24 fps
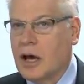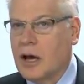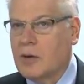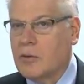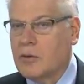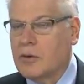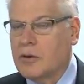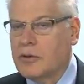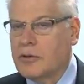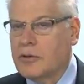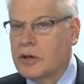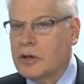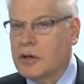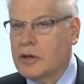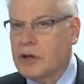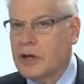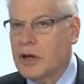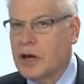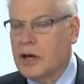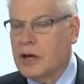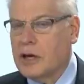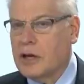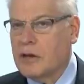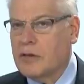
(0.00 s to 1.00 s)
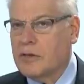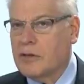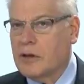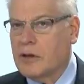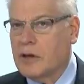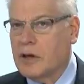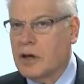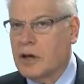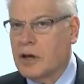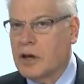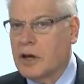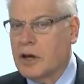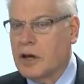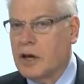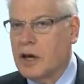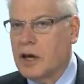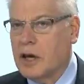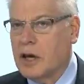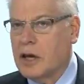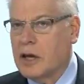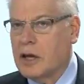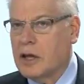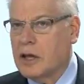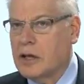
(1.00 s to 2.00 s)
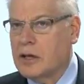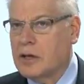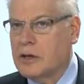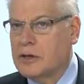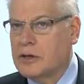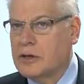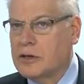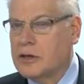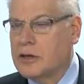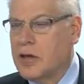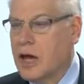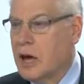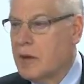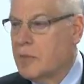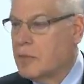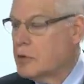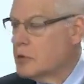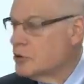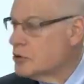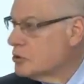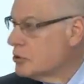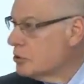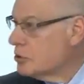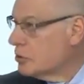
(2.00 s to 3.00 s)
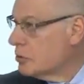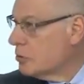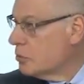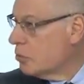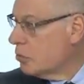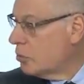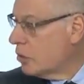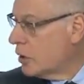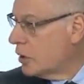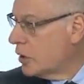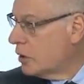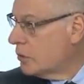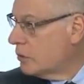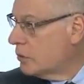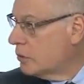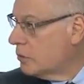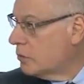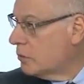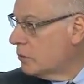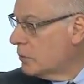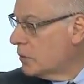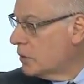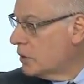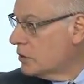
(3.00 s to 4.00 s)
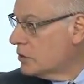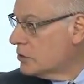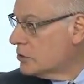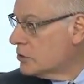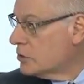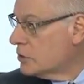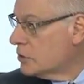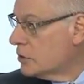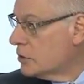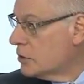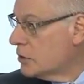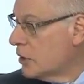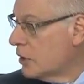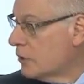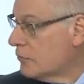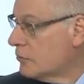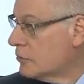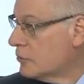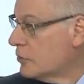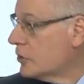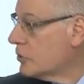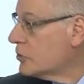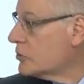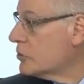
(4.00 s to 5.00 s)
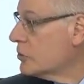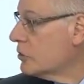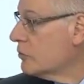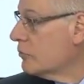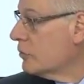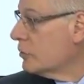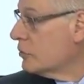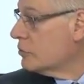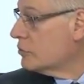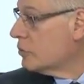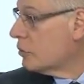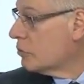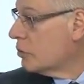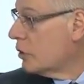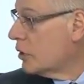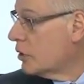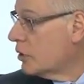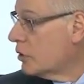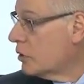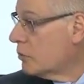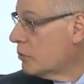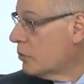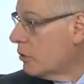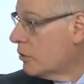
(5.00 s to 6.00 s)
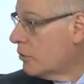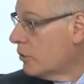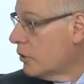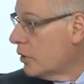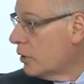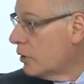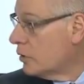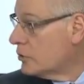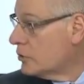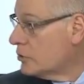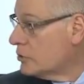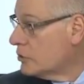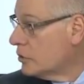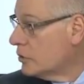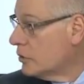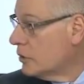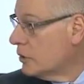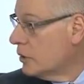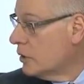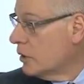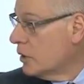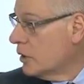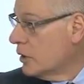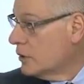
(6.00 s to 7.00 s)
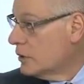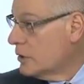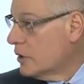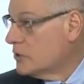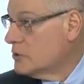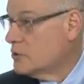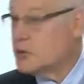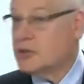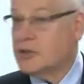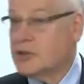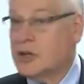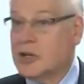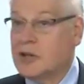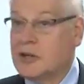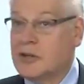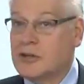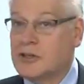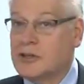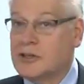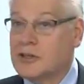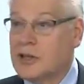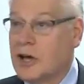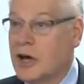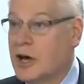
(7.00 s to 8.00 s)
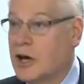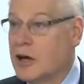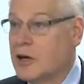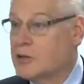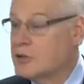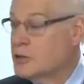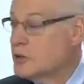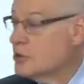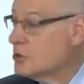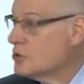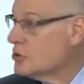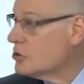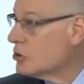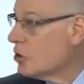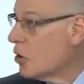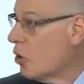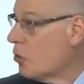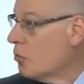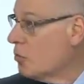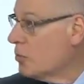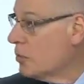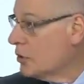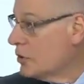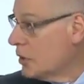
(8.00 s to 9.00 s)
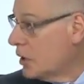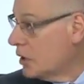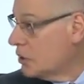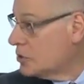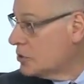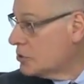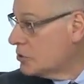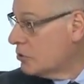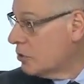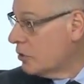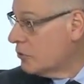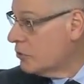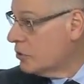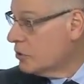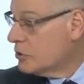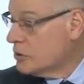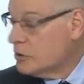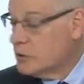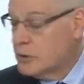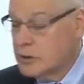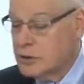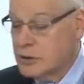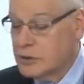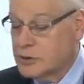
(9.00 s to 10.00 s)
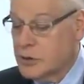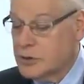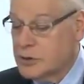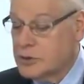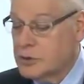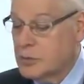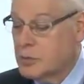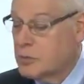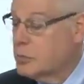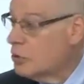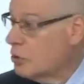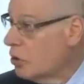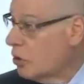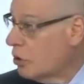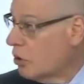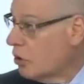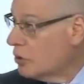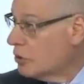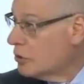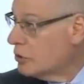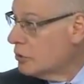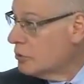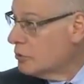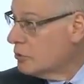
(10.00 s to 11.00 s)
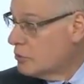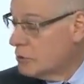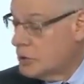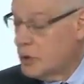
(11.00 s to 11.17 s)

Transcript: I would think any damage to the brain meets the definition of intracranial pathology. It doesn't say the size and scope and nature of it, so it's a broad